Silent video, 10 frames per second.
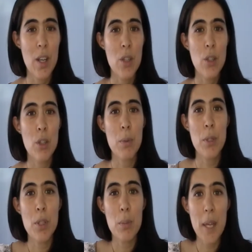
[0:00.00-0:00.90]
So you
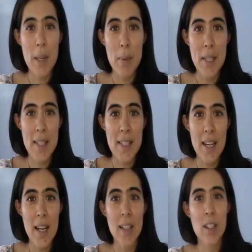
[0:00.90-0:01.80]
put your baby
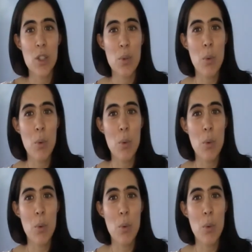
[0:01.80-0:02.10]
inside and you